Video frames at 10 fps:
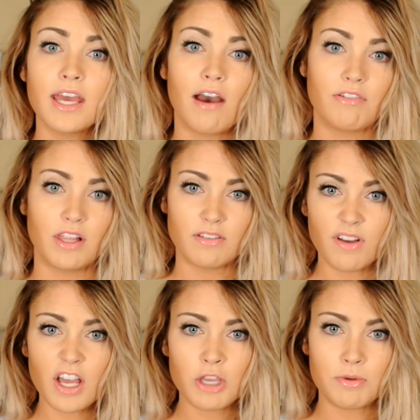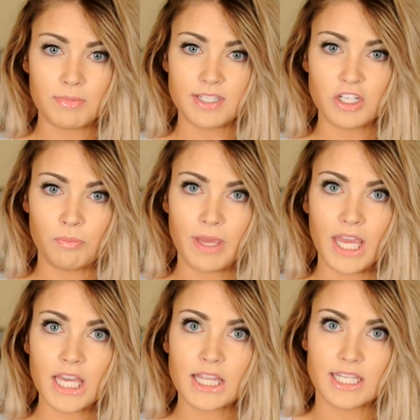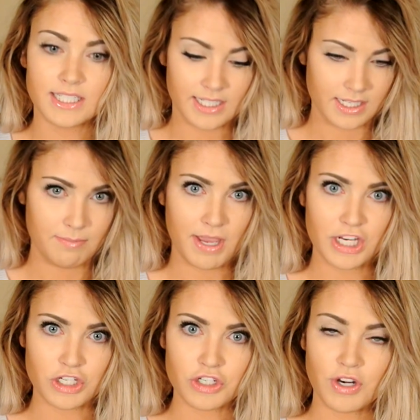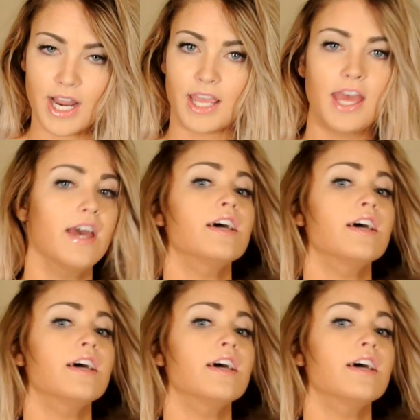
have a lot of volume and be so big, this is a major trick.